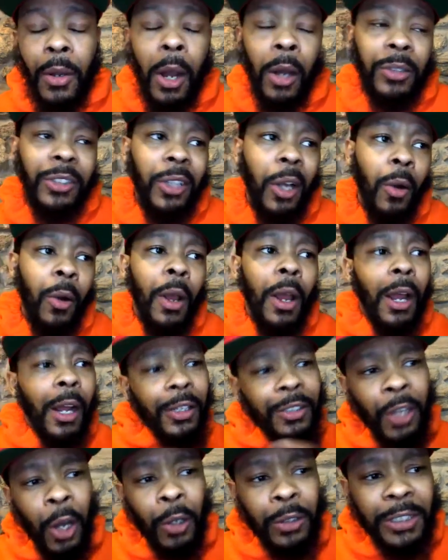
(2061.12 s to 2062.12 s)
so
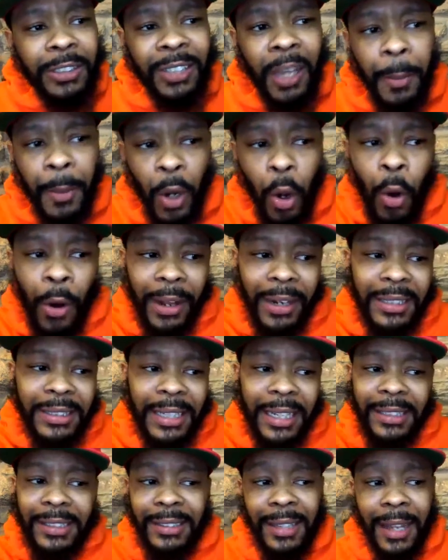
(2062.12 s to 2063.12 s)
those are some of the
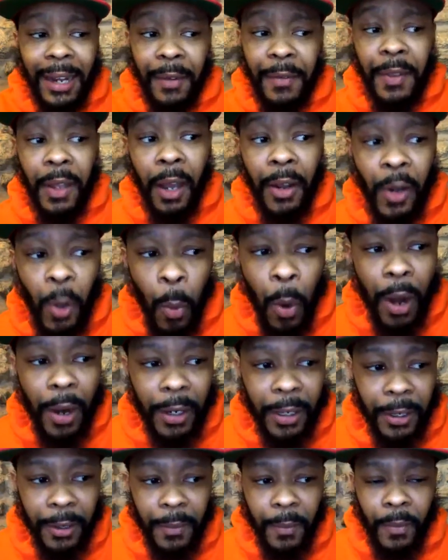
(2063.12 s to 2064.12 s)
organizations that have done the
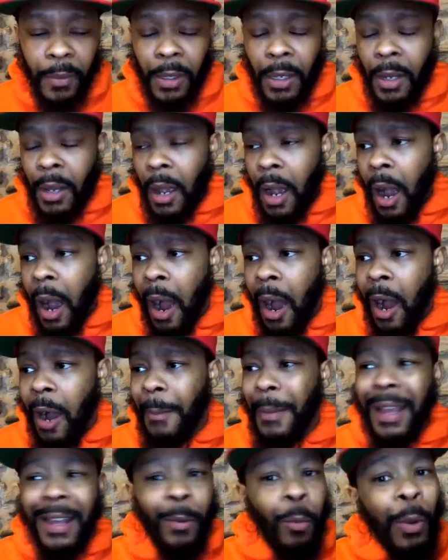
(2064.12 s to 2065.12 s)
work.
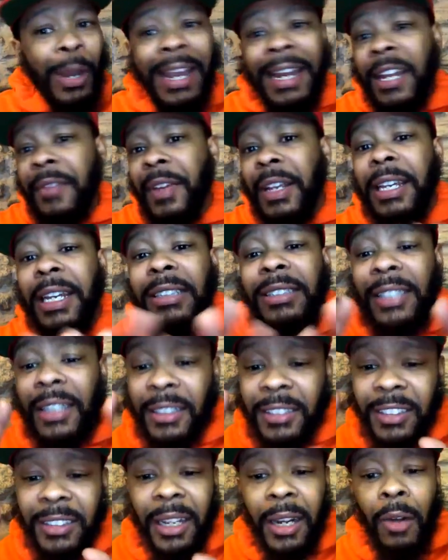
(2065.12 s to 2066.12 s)
And we didn't even get to the
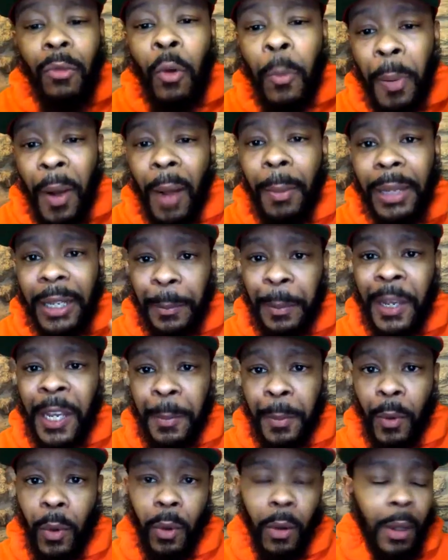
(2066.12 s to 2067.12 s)
general public
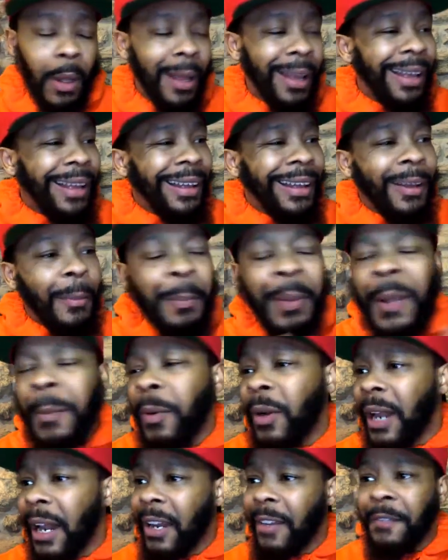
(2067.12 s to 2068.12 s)
people
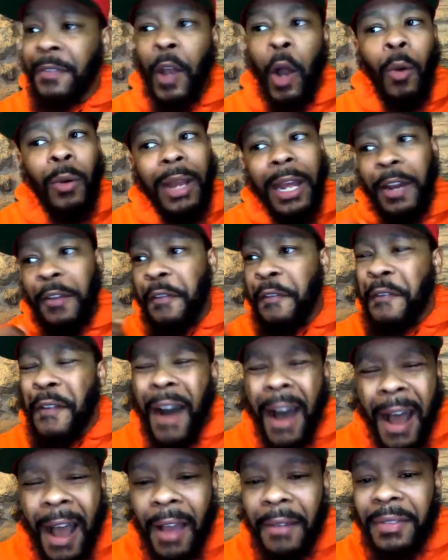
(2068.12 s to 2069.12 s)
that have donated
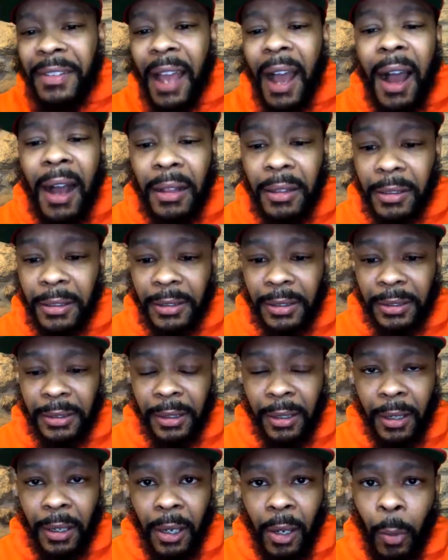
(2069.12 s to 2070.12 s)
$5.
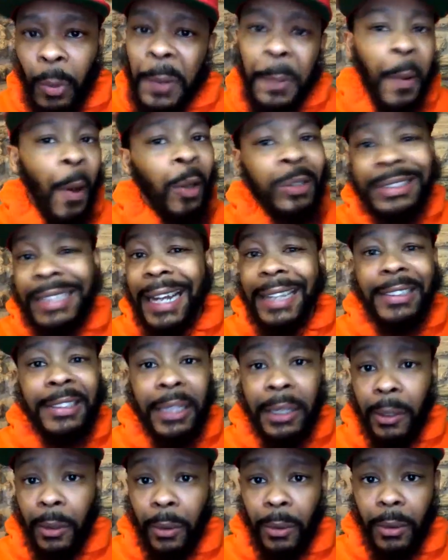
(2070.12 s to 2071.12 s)
We post that
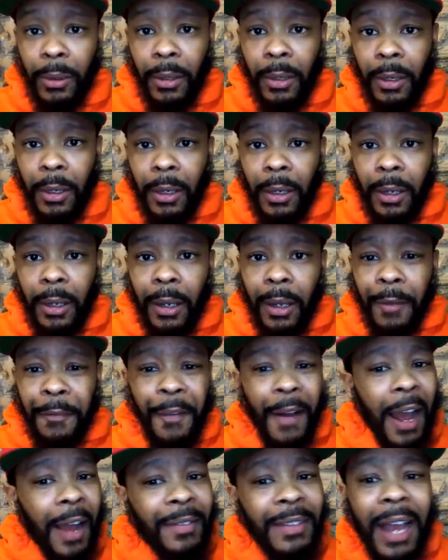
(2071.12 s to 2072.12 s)
too.
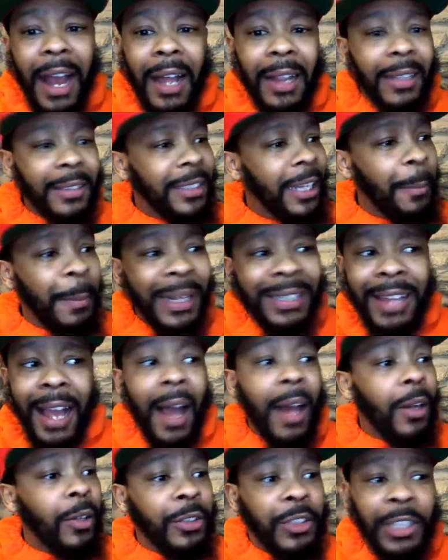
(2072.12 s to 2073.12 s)
$5 at
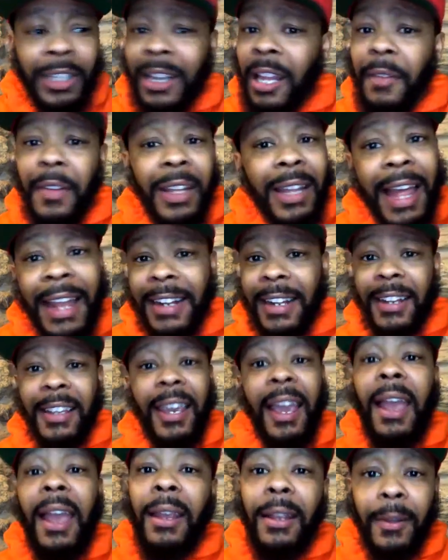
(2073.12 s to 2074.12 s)
McDonald's, you're living like a
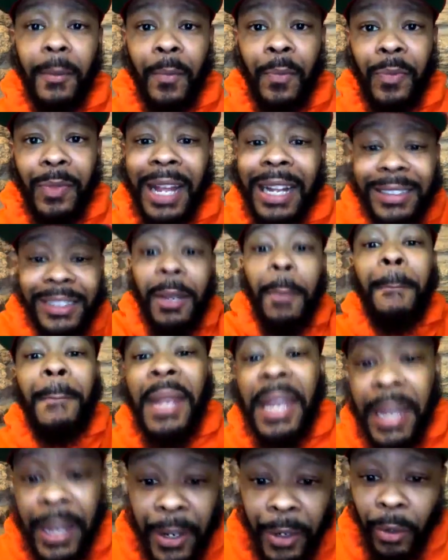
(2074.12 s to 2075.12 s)
king. That's a
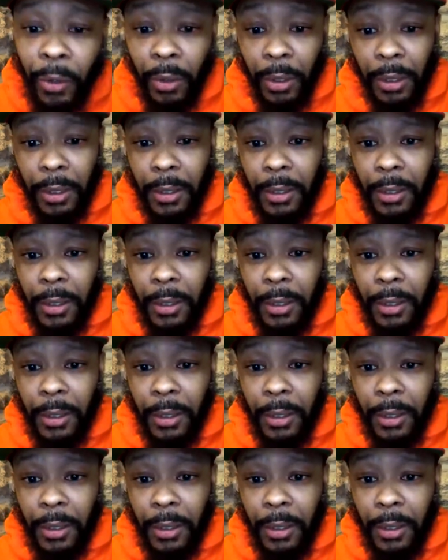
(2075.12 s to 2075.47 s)
meal.